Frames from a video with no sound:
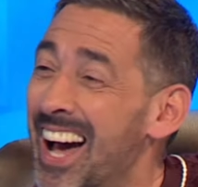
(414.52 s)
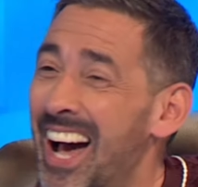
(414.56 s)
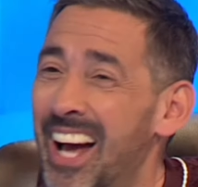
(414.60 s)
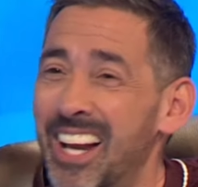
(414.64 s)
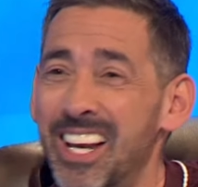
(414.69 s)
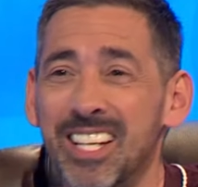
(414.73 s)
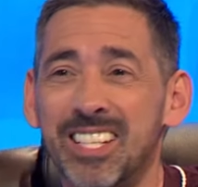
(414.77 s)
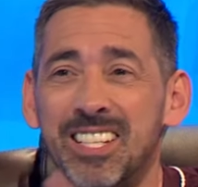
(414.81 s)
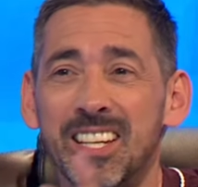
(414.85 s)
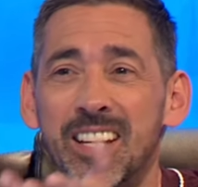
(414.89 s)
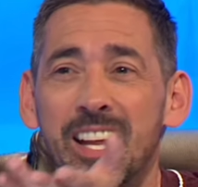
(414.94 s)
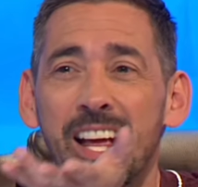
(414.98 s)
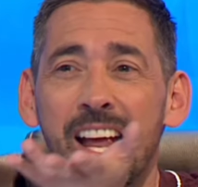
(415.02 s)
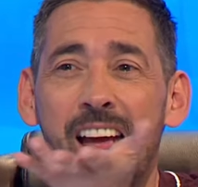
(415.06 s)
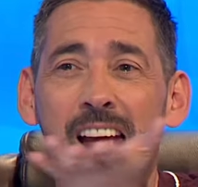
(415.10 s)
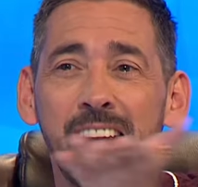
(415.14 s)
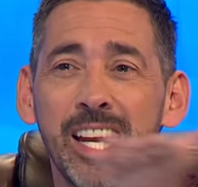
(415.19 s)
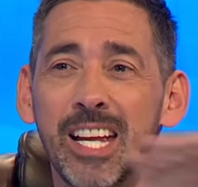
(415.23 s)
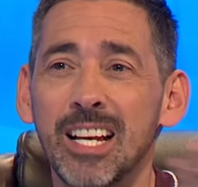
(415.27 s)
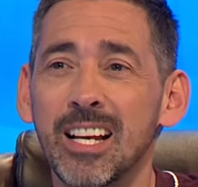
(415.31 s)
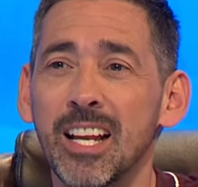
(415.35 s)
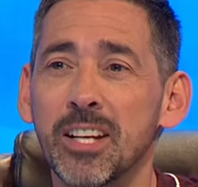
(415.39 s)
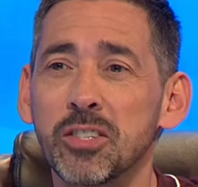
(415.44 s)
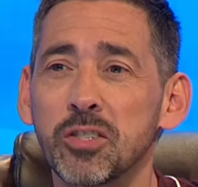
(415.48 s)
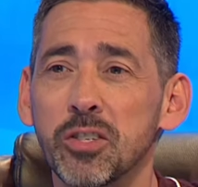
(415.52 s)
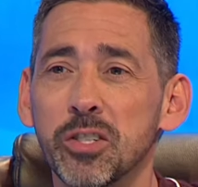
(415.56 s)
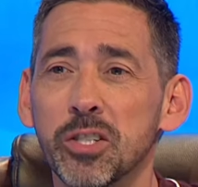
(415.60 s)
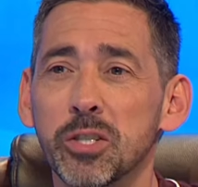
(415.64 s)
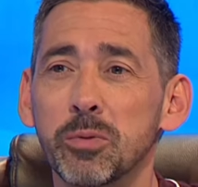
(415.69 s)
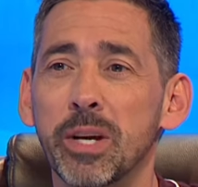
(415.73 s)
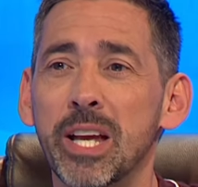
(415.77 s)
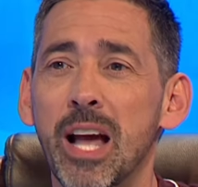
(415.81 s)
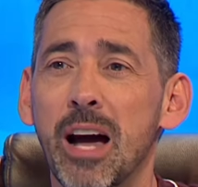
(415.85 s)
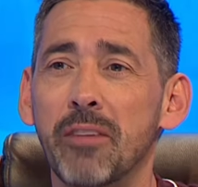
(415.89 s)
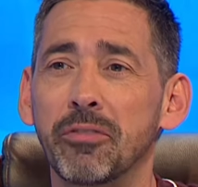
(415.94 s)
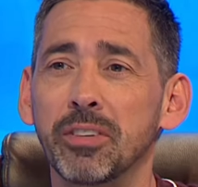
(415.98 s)
And listen, any lizards
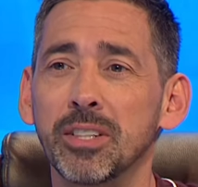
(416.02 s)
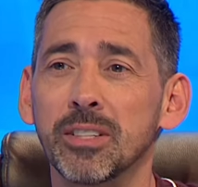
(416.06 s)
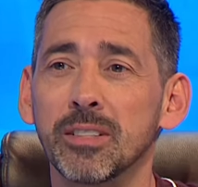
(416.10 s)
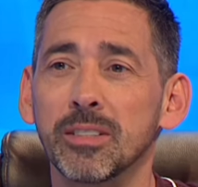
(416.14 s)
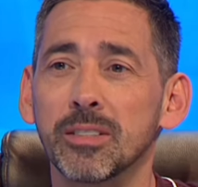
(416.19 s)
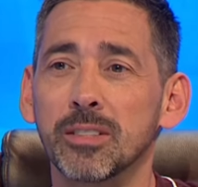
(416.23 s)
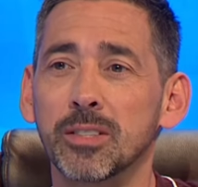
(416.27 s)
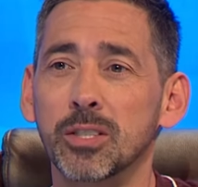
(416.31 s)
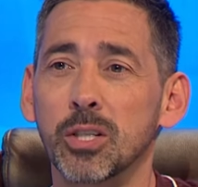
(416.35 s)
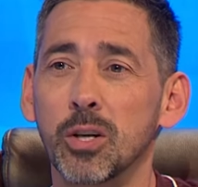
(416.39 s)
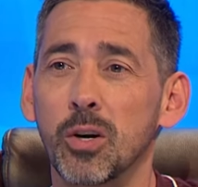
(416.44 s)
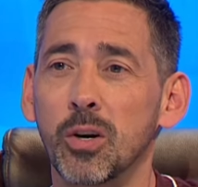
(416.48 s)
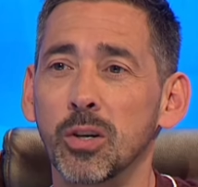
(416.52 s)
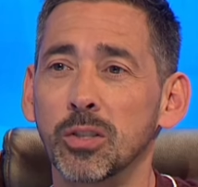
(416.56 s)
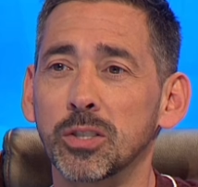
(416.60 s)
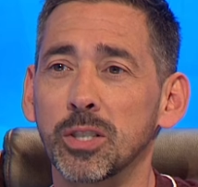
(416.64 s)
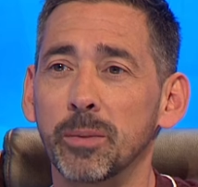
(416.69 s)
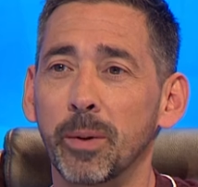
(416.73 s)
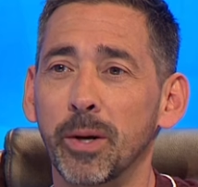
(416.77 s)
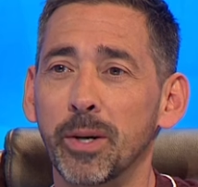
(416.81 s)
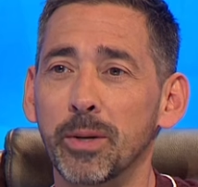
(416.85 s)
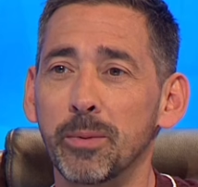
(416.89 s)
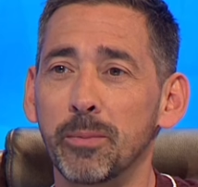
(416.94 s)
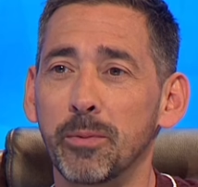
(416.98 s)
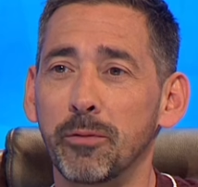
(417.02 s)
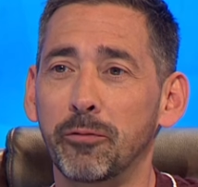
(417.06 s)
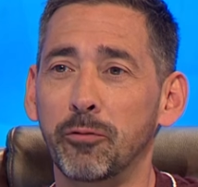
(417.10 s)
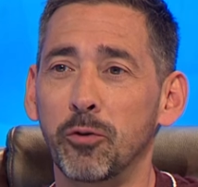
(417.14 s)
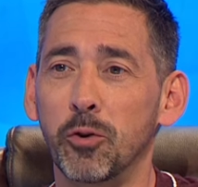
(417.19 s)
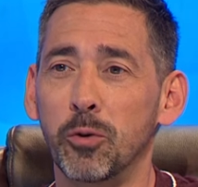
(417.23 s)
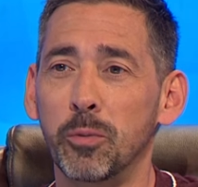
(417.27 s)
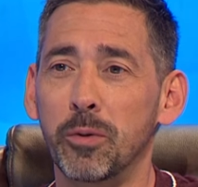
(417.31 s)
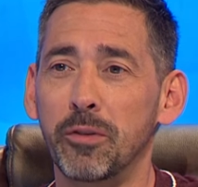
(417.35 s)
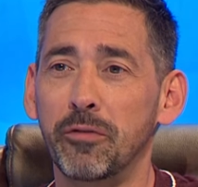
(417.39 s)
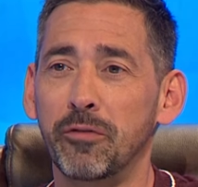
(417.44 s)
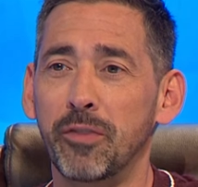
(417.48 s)
we haven't talked about
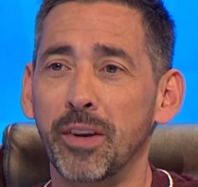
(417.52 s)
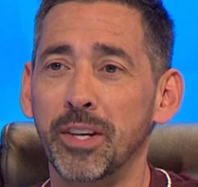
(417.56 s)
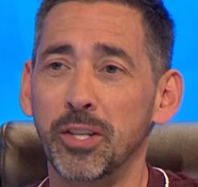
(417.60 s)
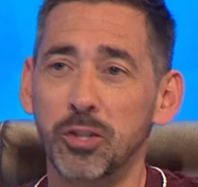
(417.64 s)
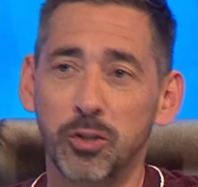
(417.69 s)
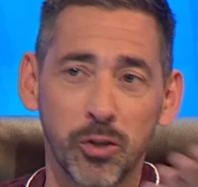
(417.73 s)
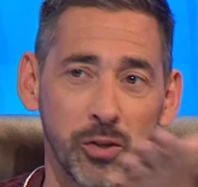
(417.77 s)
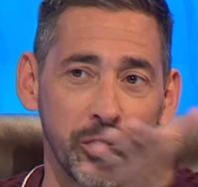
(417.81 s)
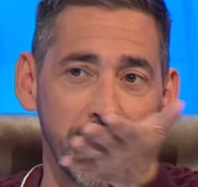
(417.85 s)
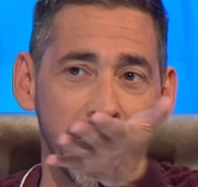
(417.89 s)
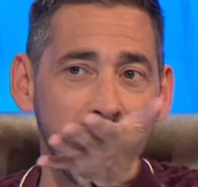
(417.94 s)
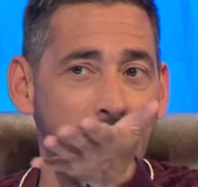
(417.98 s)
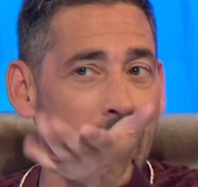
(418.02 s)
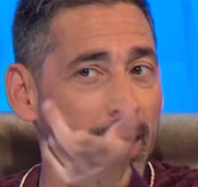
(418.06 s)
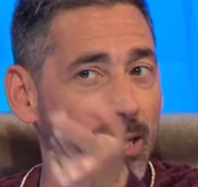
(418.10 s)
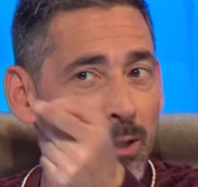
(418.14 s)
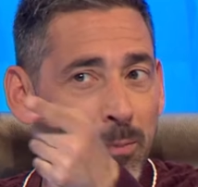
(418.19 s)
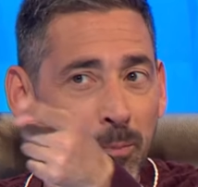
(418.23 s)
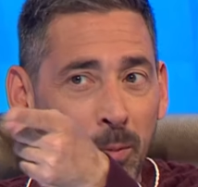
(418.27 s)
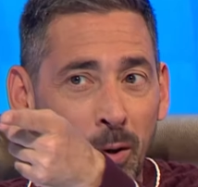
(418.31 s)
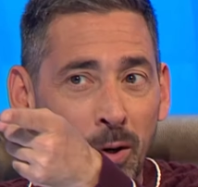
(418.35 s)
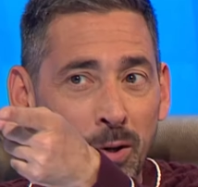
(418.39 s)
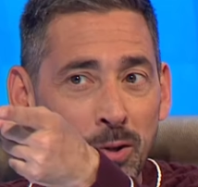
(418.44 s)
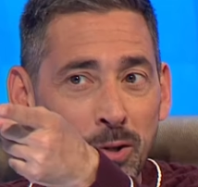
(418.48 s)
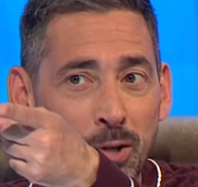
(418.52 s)
before we finish? You're the expert.